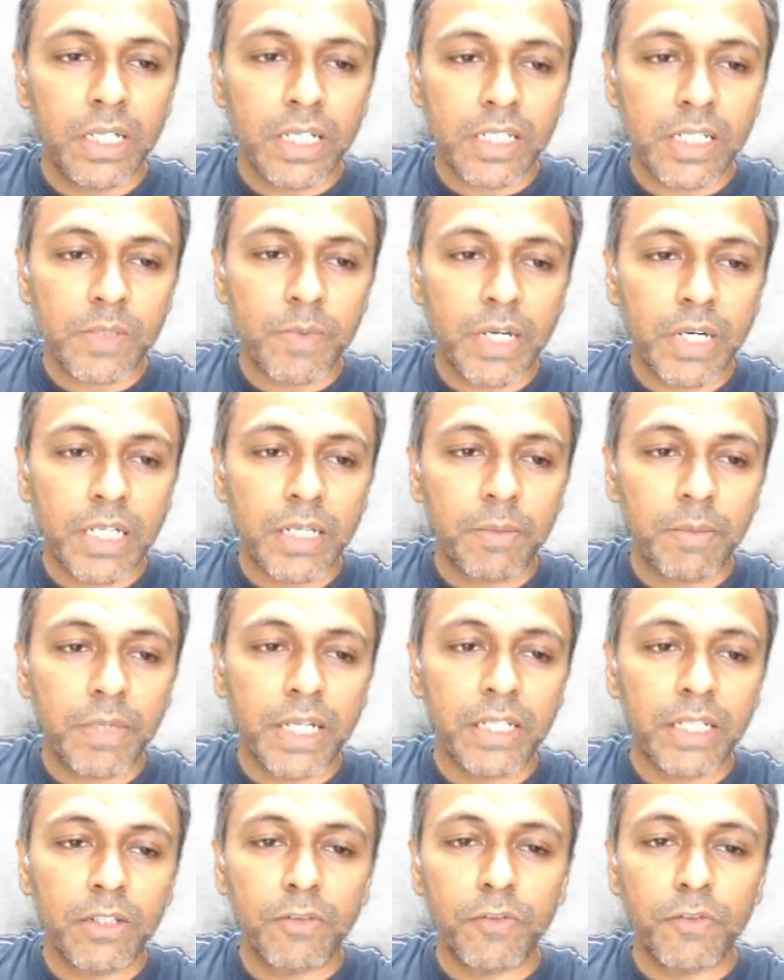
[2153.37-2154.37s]
Let us
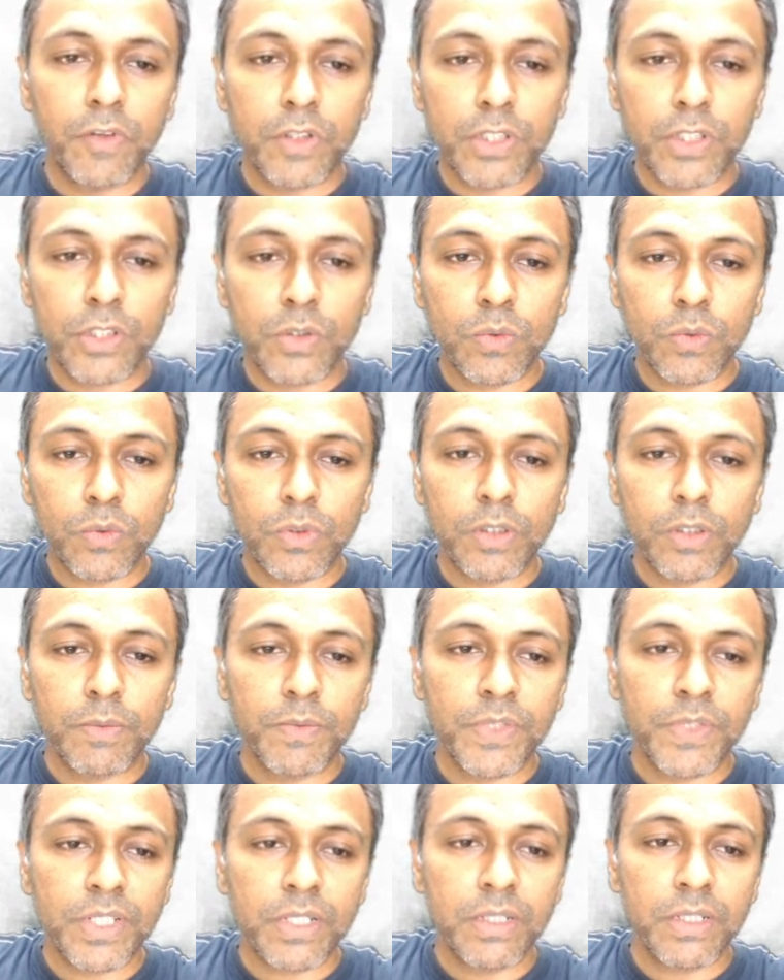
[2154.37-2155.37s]
multiply the first two
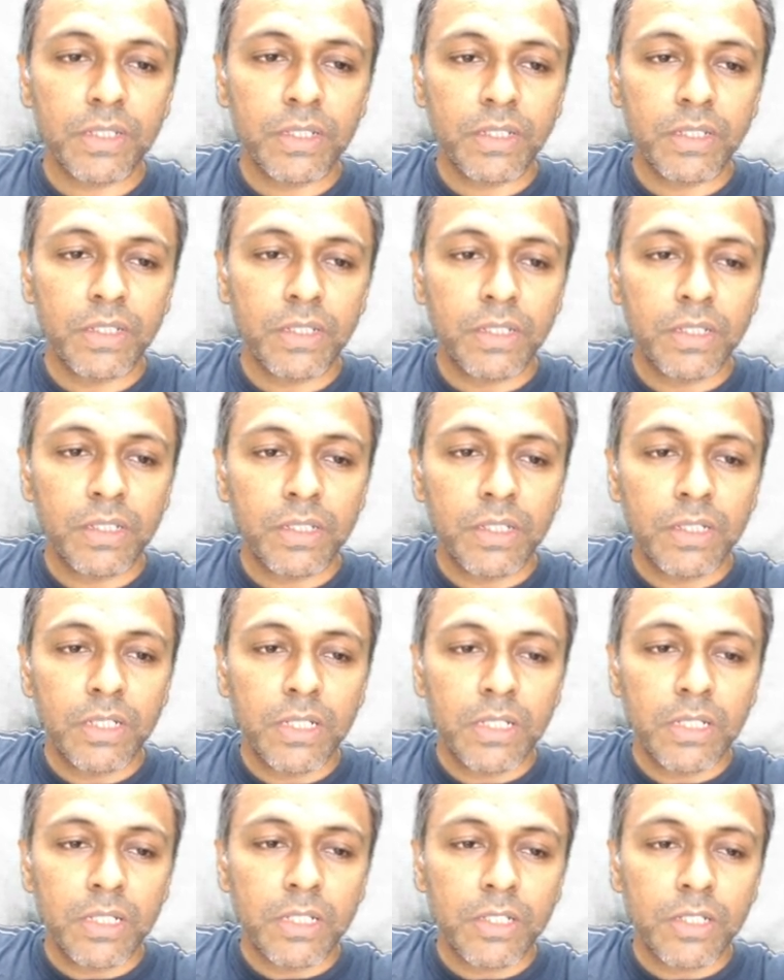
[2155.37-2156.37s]
terms.
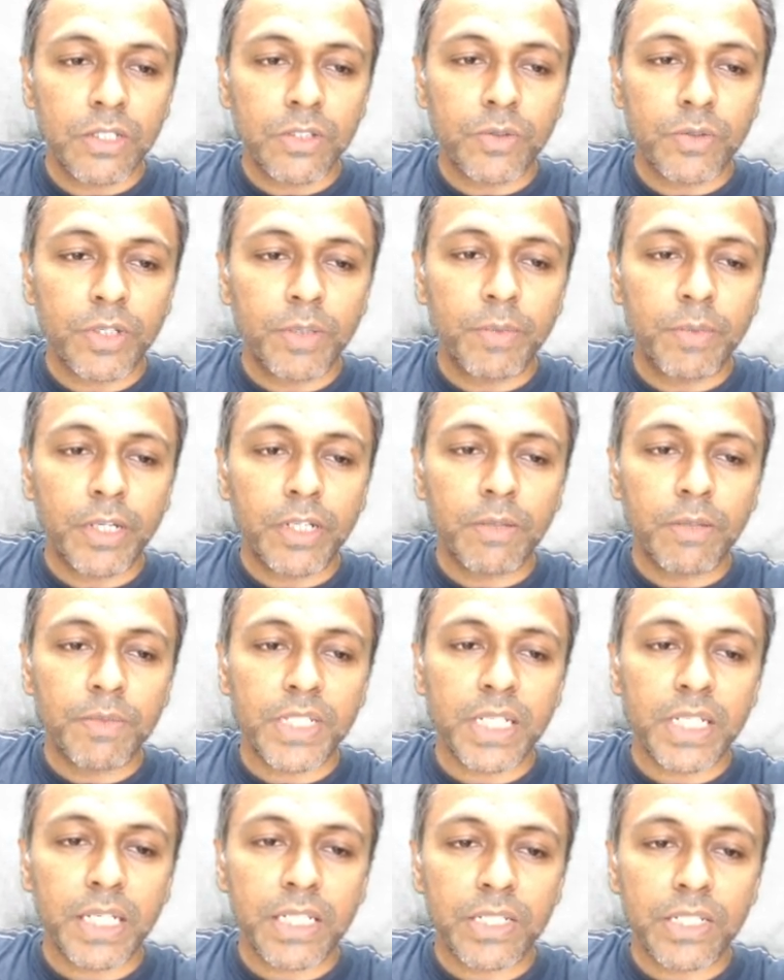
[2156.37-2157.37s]
So it
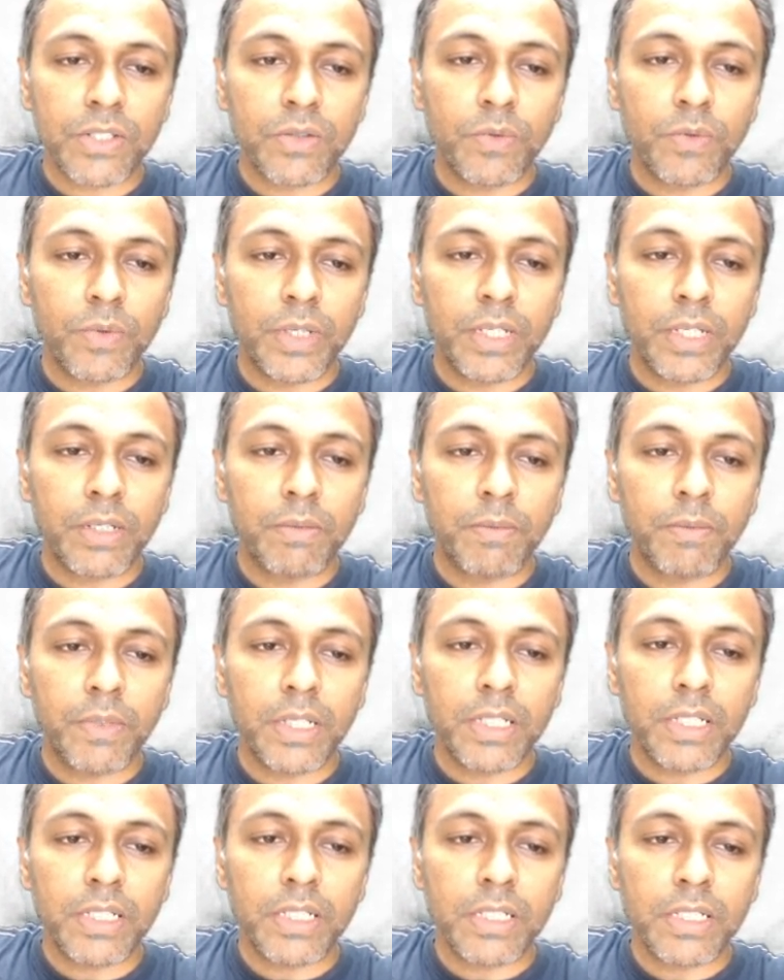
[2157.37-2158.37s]
becomes x square
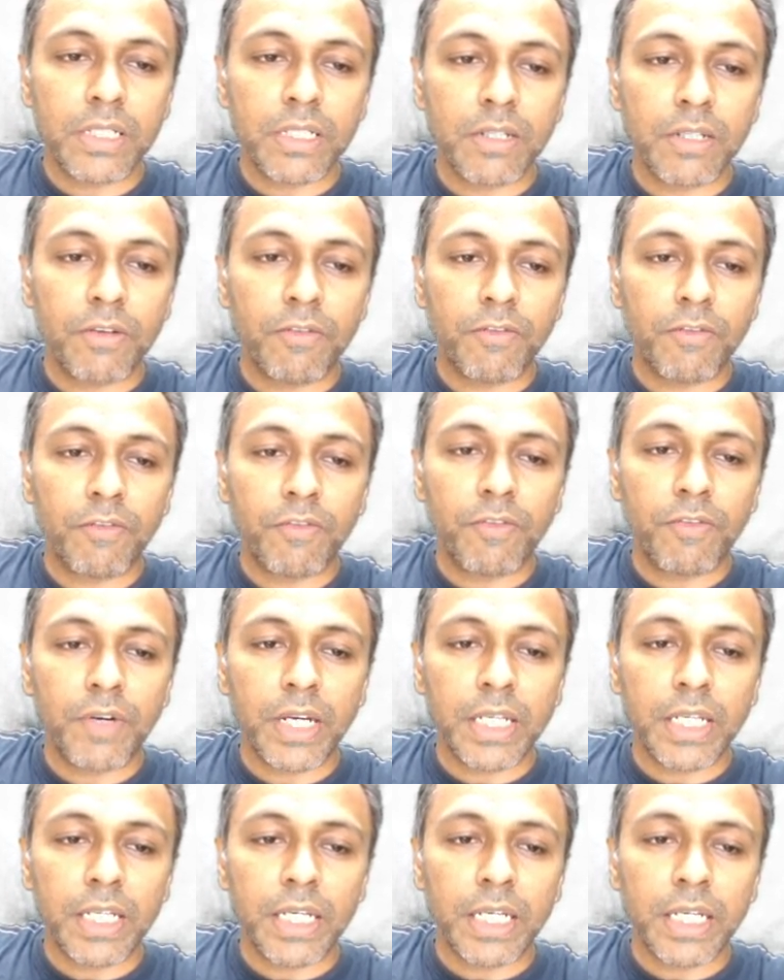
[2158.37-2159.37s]
plus
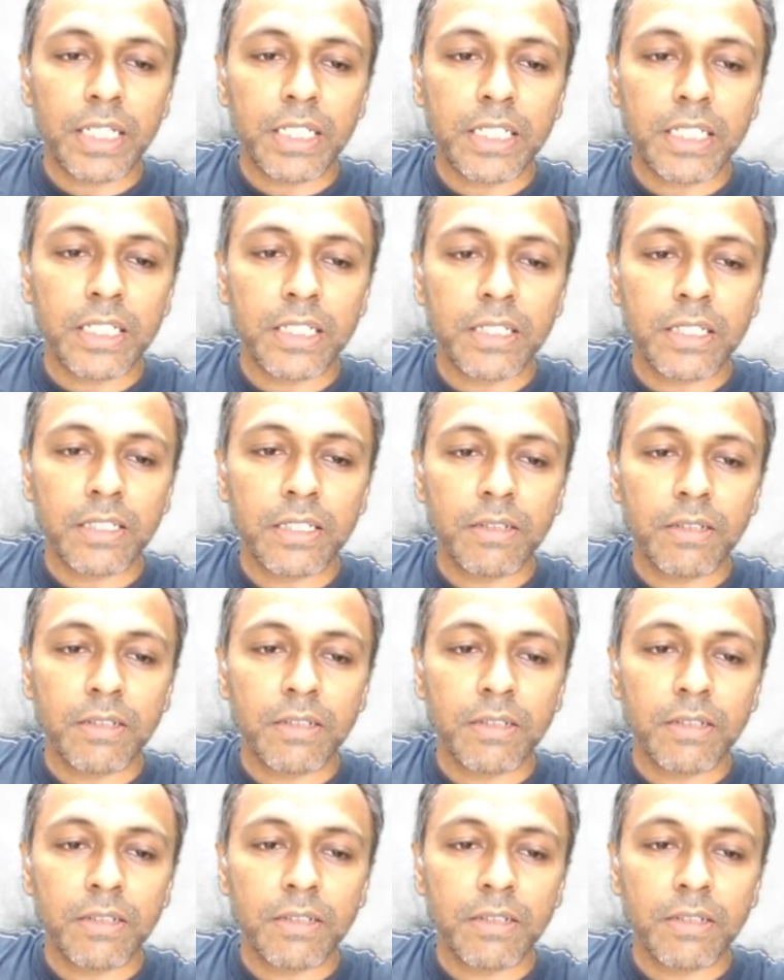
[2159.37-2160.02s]
5x